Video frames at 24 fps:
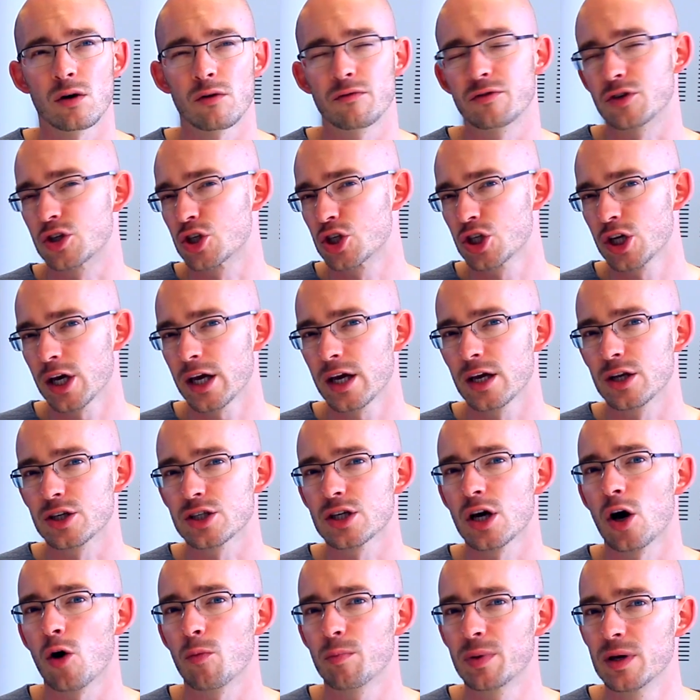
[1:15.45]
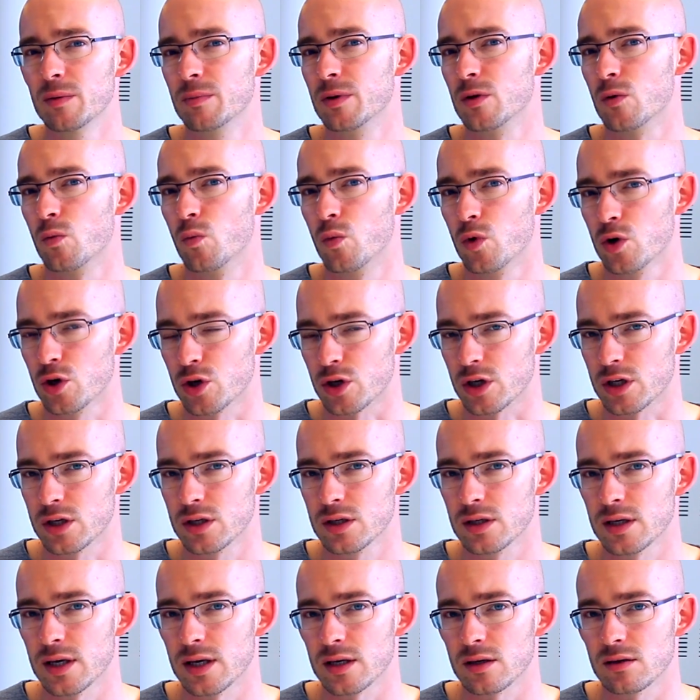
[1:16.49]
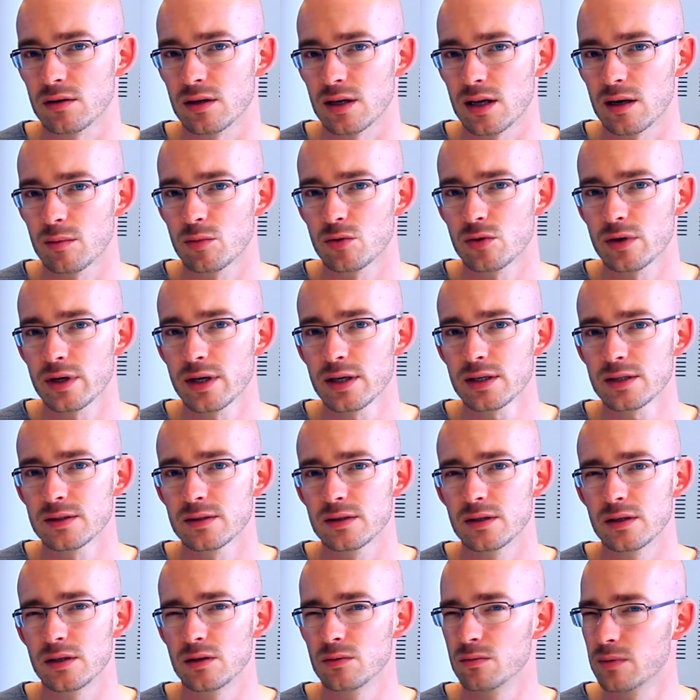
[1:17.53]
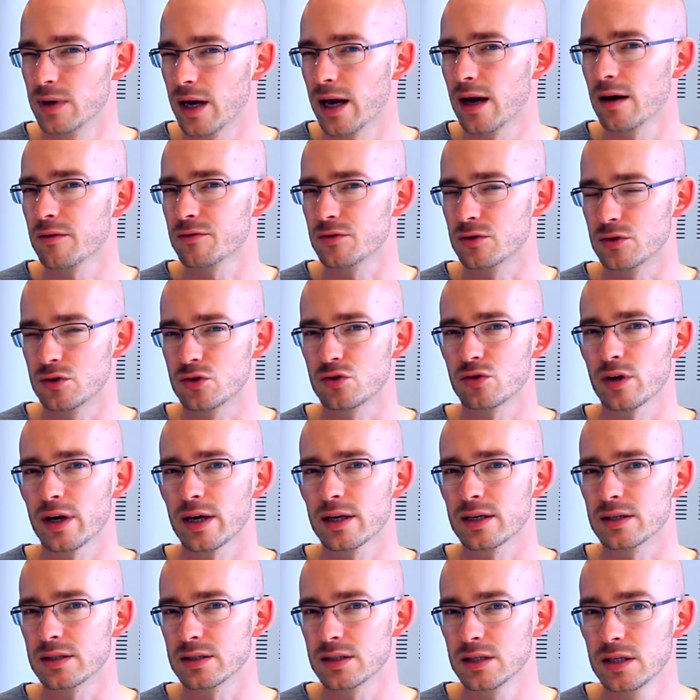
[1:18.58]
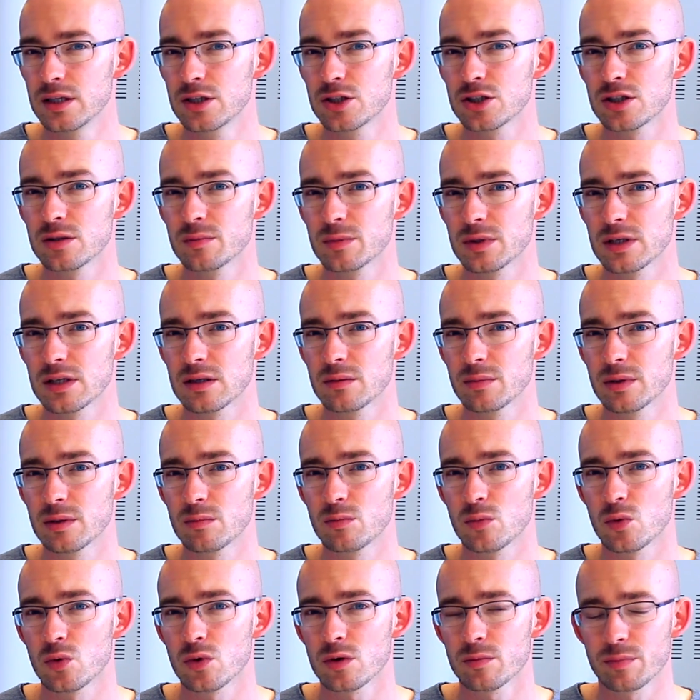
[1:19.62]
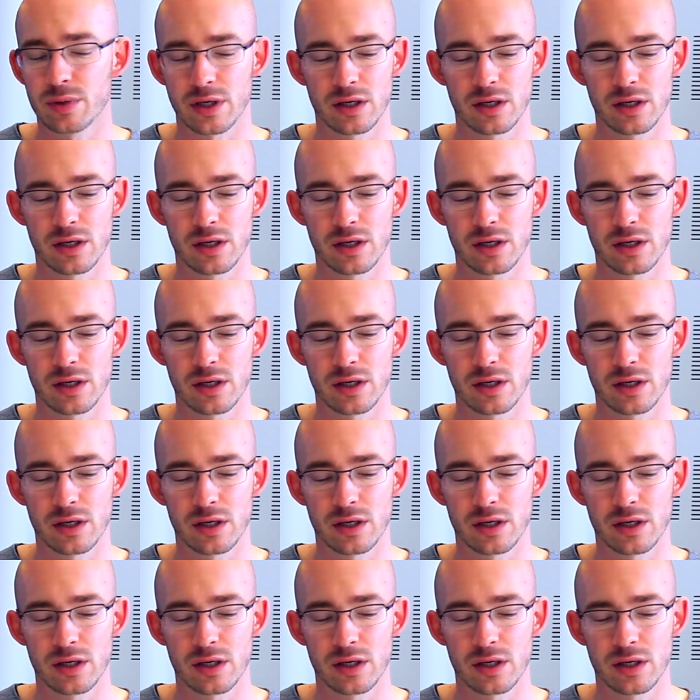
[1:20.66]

of a change how people work and collaborate. You have to train and teach them a little bit more